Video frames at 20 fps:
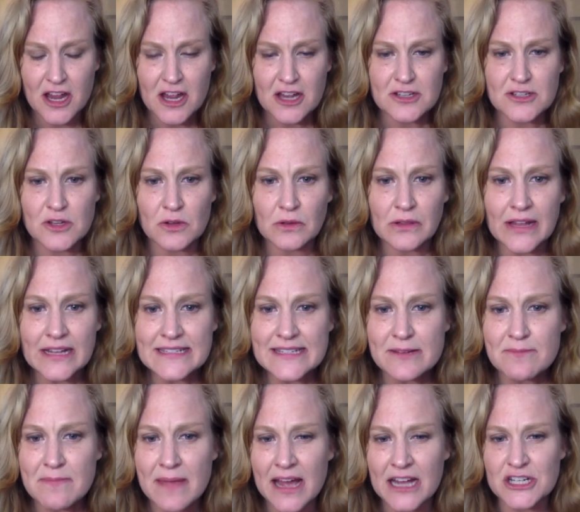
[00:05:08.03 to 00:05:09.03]
So let's
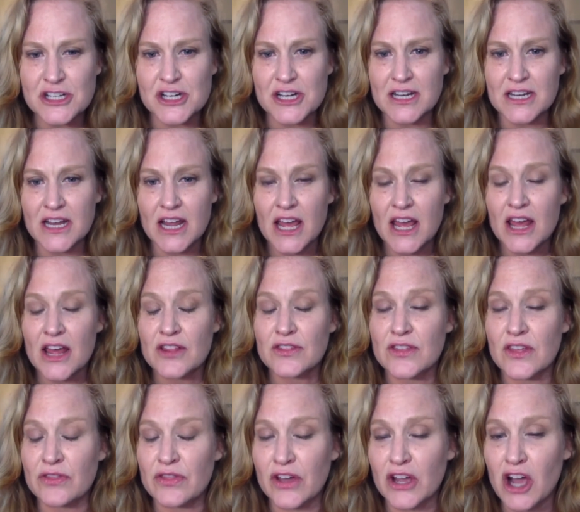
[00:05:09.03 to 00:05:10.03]
imagine
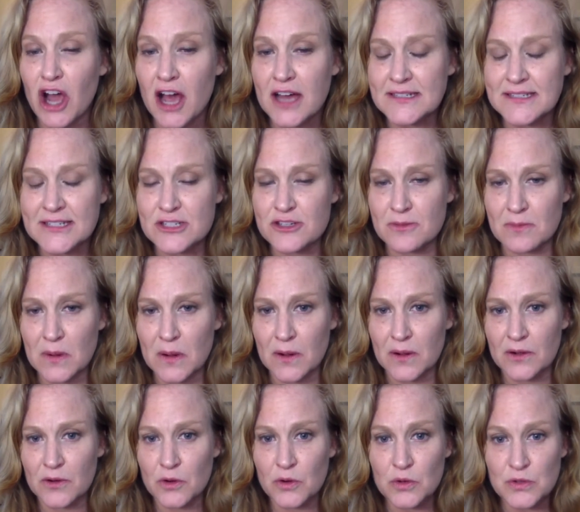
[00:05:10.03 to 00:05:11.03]
that the
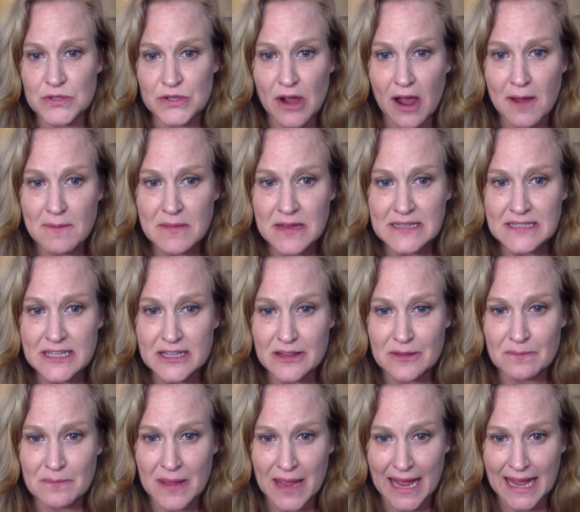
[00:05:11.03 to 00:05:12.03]
customer who's coming to the
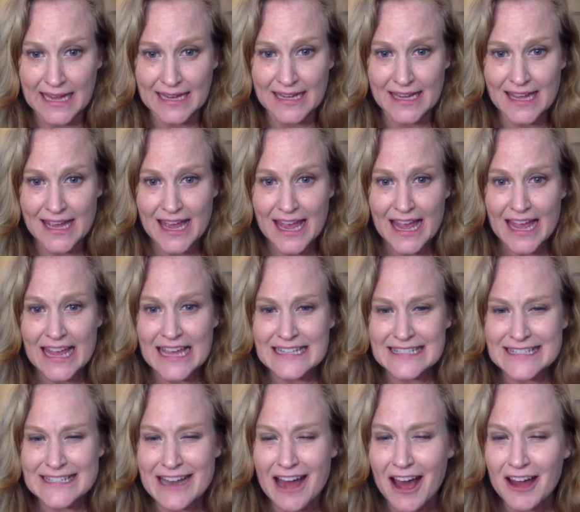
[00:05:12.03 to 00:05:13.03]
bank is
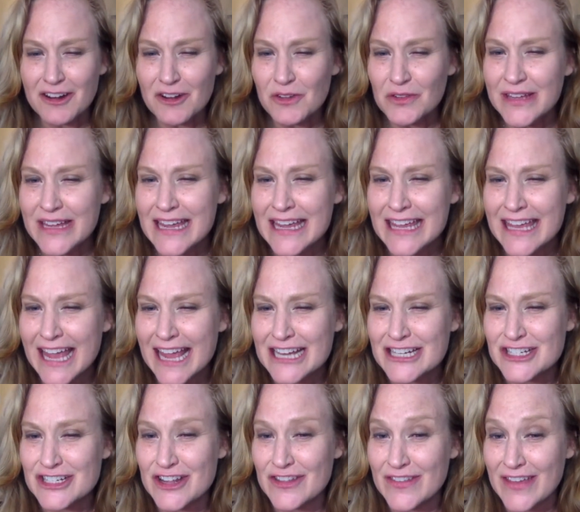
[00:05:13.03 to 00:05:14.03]
not only
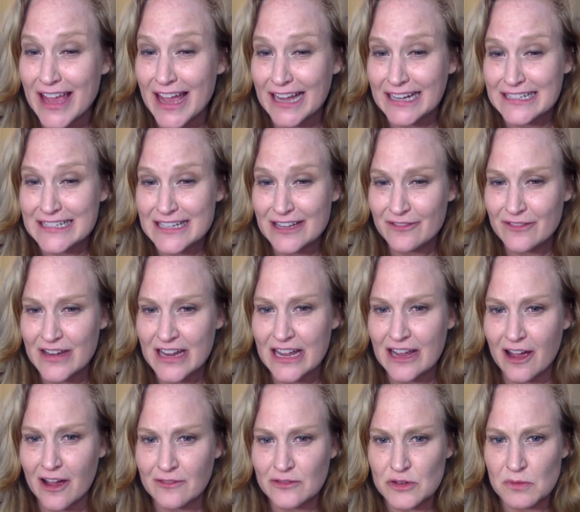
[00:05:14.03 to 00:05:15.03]
engaged in the activity
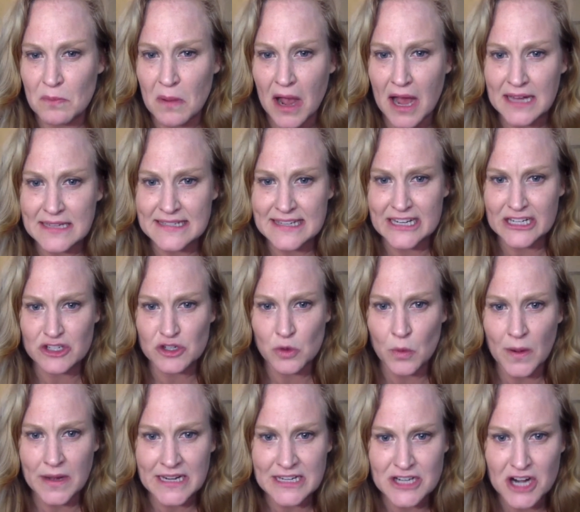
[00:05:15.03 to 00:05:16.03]
of depositing
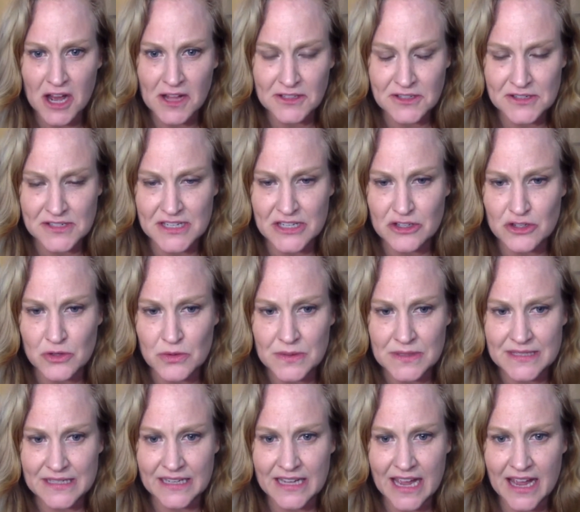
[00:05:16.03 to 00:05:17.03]
$20 into
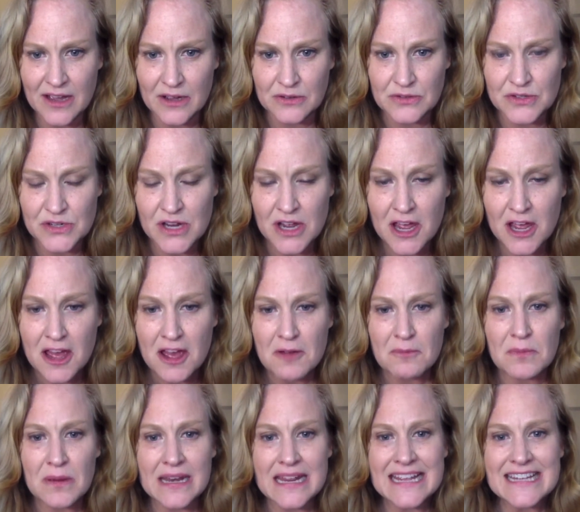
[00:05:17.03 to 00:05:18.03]
his account,
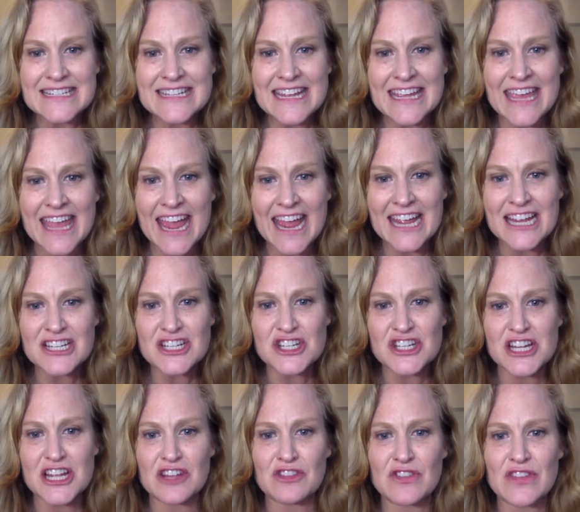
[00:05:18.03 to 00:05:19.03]
but he's
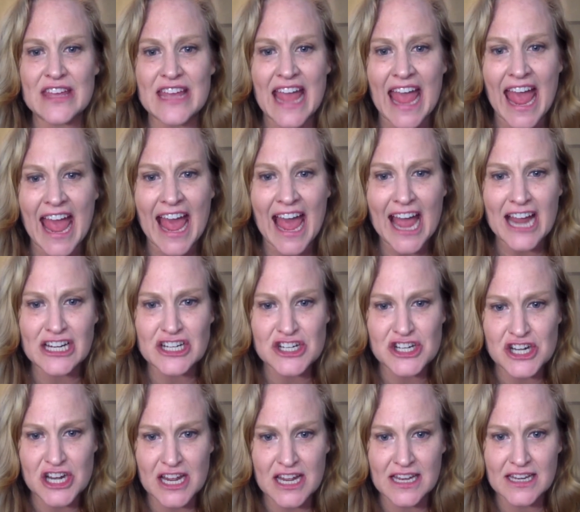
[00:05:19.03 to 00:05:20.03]
engaged in the
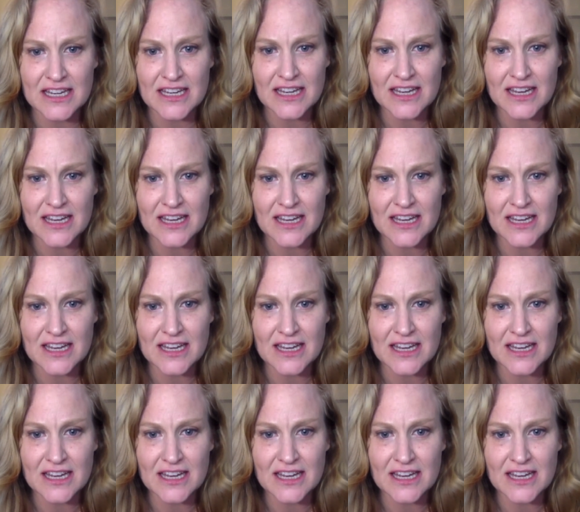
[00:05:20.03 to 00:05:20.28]
action